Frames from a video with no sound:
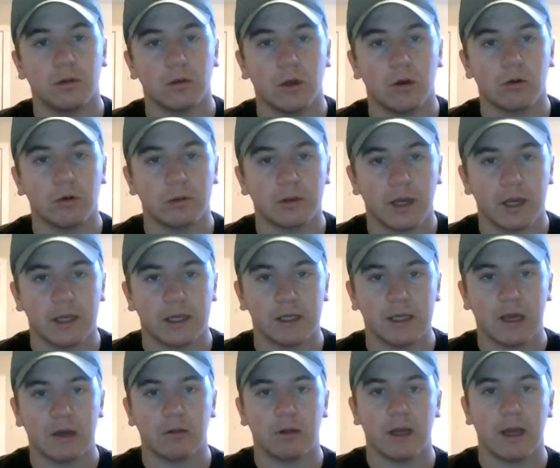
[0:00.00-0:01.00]
local
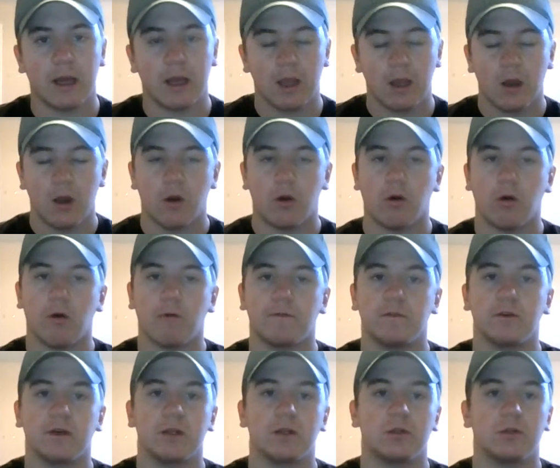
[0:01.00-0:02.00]
Nike outlet or if
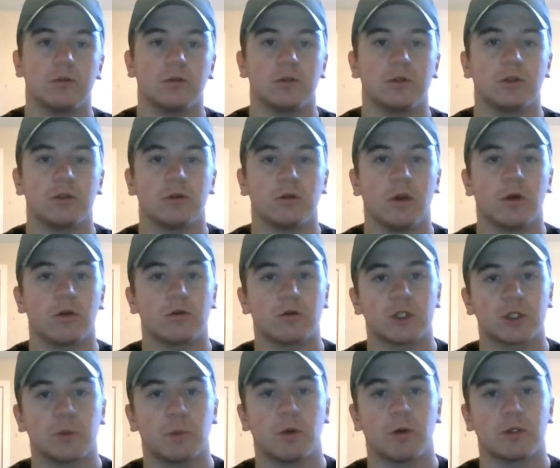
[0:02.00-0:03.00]
you head to your local
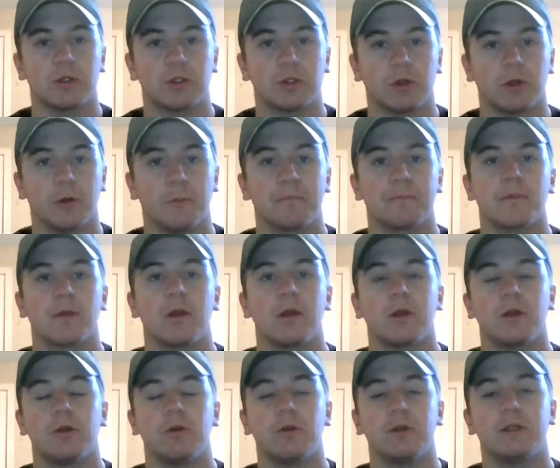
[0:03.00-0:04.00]
sports store,
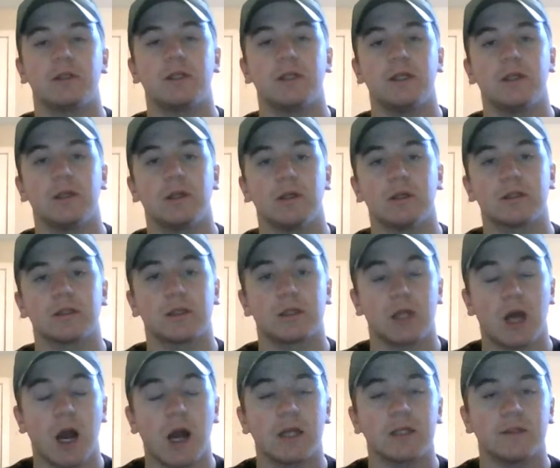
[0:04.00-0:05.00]
you do see
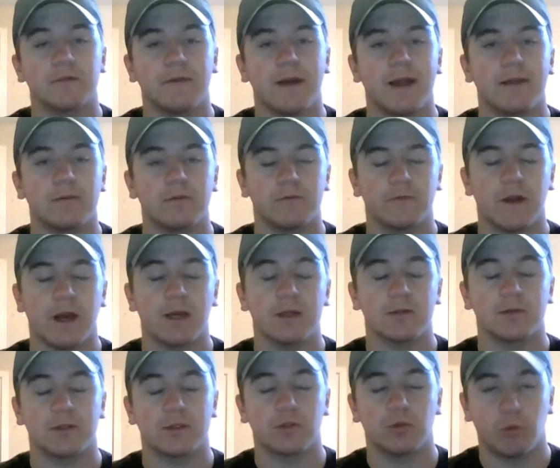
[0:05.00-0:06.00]
tons of
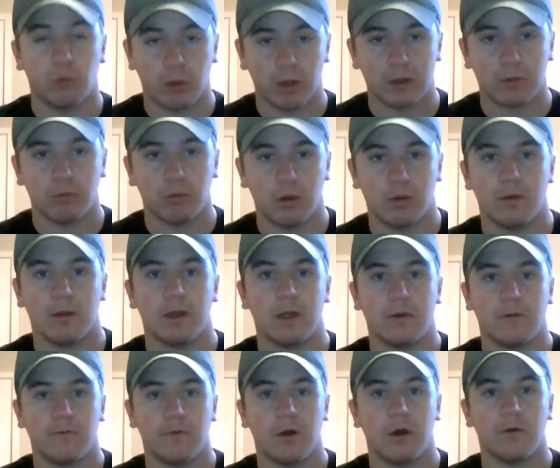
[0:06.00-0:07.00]
advertisements with women
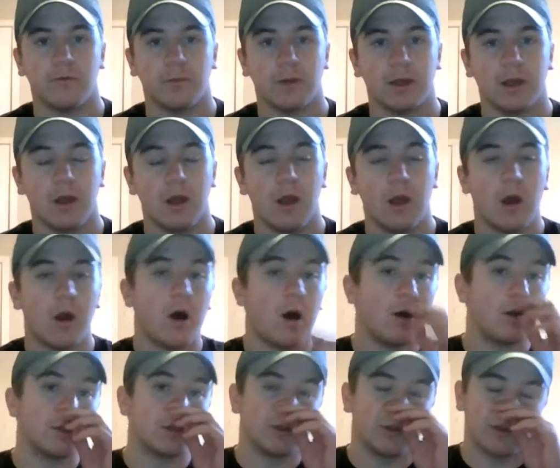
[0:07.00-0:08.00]
involvement,
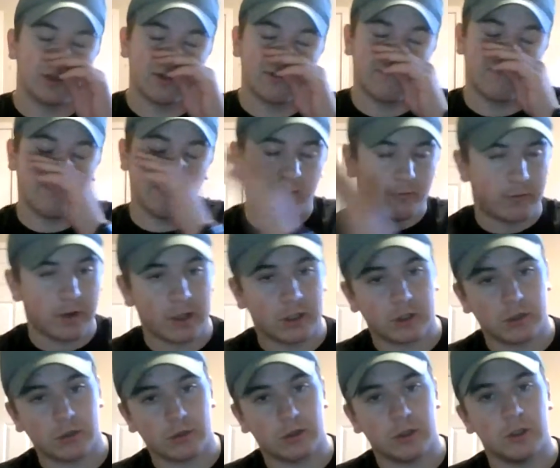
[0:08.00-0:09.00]
all sorts of
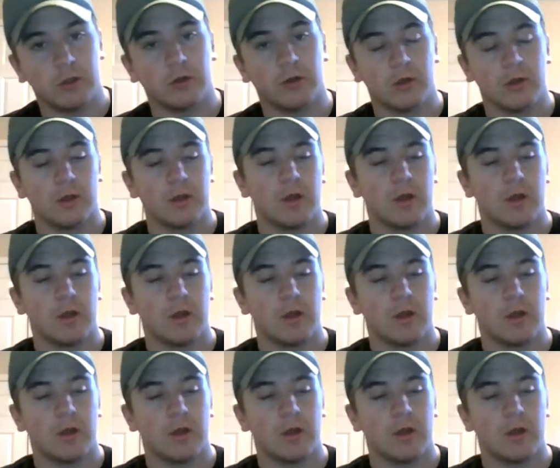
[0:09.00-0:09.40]
racial too.